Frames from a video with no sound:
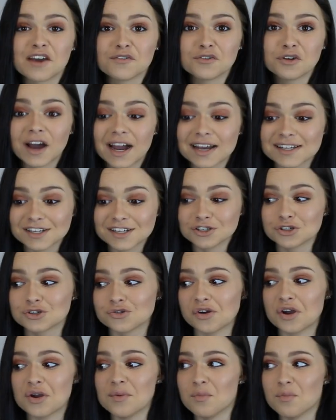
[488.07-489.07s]
If you guys
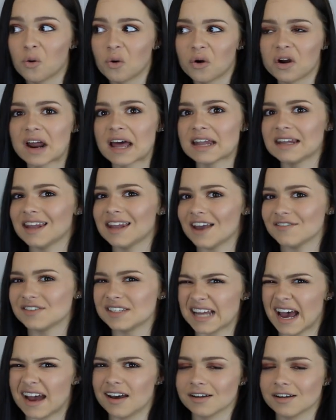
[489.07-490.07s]
enjoy more
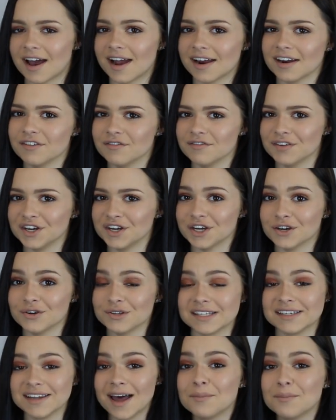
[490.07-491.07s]
lifestyle kind of
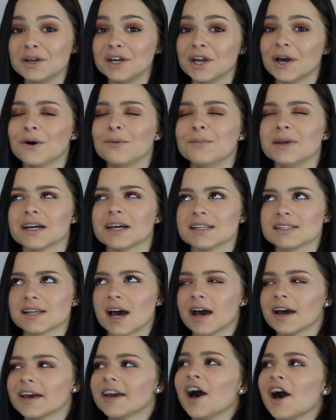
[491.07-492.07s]
videos, let me know because
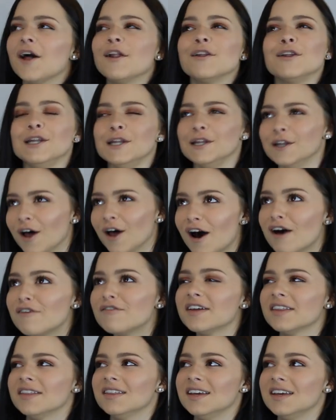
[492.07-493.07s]
I
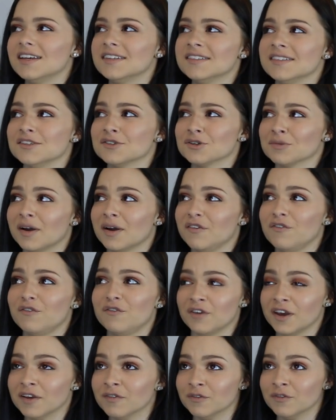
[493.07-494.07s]
love these. These are my
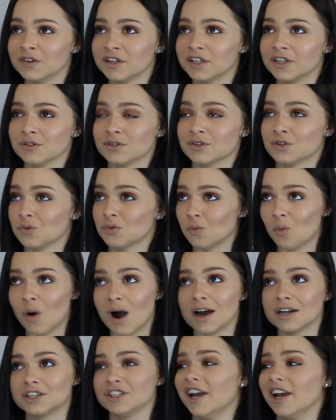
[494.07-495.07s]
favorite videos to
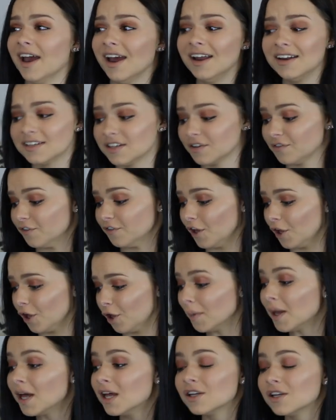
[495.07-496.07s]
watch and to
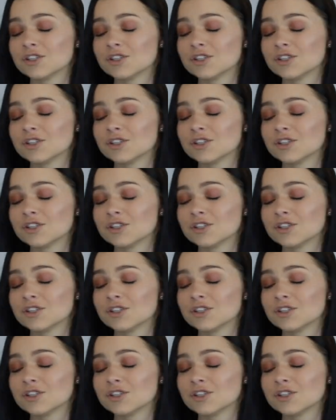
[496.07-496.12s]
film.